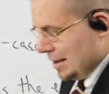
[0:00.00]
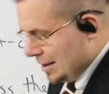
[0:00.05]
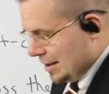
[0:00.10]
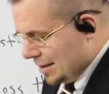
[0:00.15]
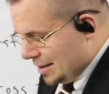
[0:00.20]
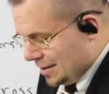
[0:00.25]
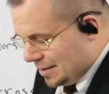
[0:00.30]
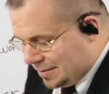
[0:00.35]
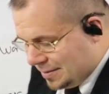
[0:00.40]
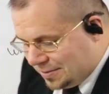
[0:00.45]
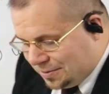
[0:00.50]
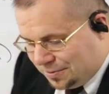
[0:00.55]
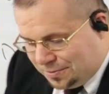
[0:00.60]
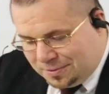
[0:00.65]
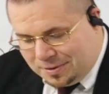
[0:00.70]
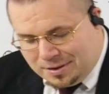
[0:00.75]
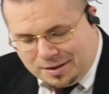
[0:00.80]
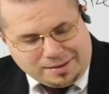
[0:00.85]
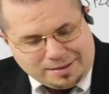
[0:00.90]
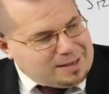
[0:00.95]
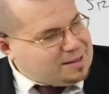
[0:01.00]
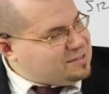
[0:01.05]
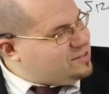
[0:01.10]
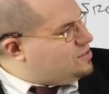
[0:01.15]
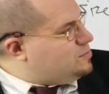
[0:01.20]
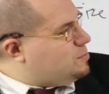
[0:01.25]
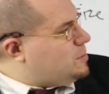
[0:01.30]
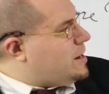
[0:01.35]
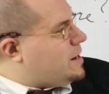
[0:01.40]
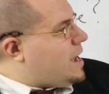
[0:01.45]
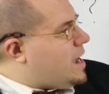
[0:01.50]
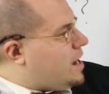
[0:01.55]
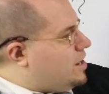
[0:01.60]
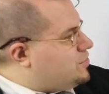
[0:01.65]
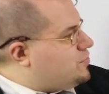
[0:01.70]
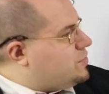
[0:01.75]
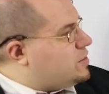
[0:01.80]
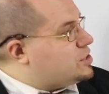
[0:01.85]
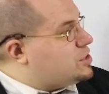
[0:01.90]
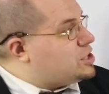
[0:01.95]
So this is what a hash
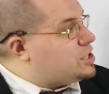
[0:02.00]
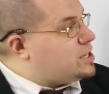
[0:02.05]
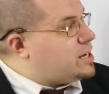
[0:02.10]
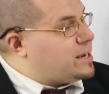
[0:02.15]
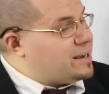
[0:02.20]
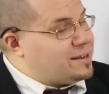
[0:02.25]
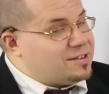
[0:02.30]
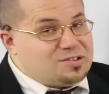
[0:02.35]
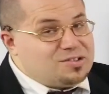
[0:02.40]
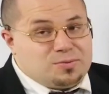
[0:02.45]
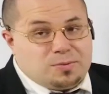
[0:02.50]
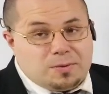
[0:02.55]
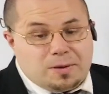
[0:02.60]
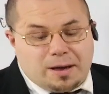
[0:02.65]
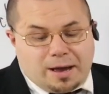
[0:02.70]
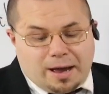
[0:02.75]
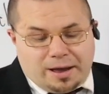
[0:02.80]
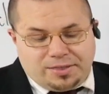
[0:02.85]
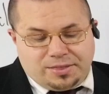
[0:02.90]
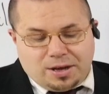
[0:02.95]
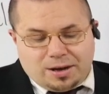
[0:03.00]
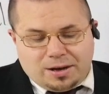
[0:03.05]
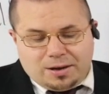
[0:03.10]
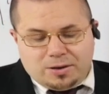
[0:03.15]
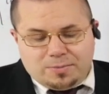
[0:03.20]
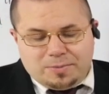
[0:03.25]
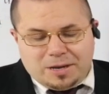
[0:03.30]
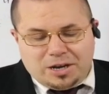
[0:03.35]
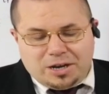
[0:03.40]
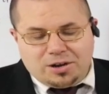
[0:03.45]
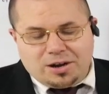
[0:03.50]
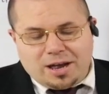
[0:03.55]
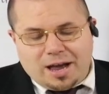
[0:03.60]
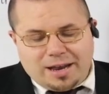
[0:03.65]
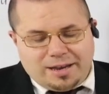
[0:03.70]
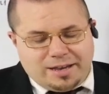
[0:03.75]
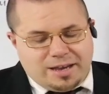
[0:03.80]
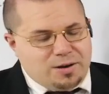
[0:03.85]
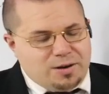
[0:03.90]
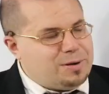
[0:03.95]
function is. I thought it would be a good
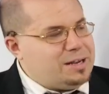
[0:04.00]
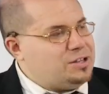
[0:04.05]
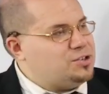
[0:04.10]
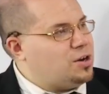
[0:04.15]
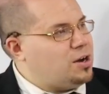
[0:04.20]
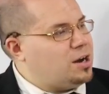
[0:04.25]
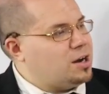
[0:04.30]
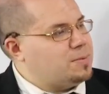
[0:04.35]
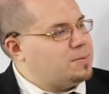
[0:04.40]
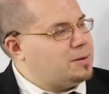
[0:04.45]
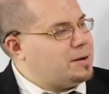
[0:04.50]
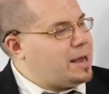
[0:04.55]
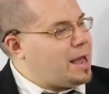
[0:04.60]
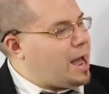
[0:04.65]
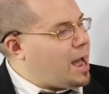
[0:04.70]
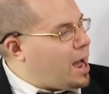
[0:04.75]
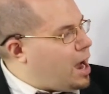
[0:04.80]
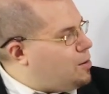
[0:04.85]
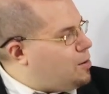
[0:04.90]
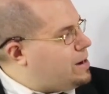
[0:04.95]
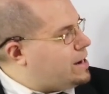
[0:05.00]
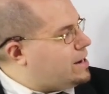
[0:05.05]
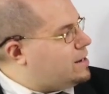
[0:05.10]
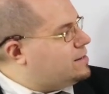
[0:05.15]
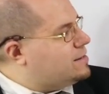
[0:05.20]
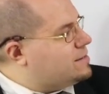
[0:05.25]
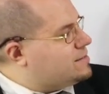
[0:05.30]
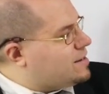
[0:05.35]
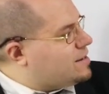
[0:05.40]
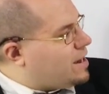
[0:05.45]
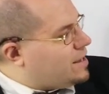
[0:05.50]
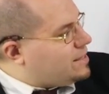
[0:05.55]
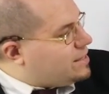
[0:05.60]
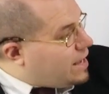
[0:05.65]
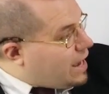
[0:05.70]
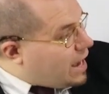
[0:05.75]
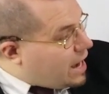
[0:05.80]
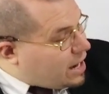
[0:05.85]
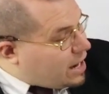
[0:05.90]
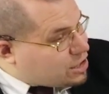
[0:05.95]
idea we talk about how we can design the
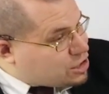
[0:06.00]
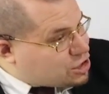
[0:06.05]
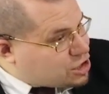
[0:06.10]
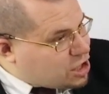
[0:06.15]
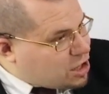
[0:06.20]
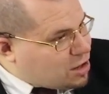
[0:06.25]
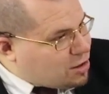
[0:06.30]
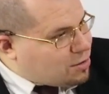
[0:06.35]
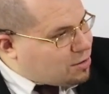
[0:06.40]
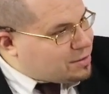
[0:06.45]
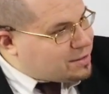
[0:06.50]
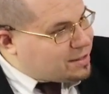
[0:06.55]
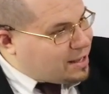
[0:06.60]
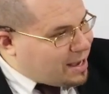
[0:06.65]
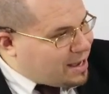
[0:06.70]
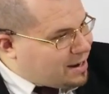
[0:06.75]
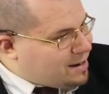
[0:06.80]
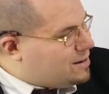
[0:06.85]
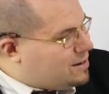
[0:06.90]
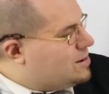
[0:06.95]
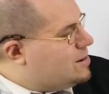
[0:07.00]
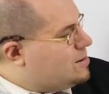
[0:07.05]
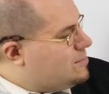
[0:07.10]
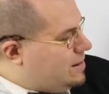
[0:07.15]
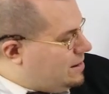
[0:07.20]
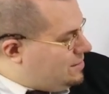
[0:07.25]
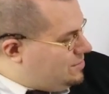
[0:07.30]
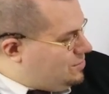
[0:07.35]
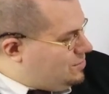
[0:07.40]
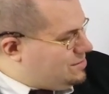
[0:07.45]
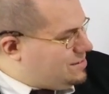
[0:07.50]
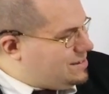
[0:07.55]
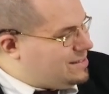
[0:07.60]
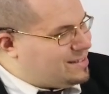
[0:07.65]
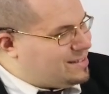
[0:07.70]
hash code then, because you'd see that the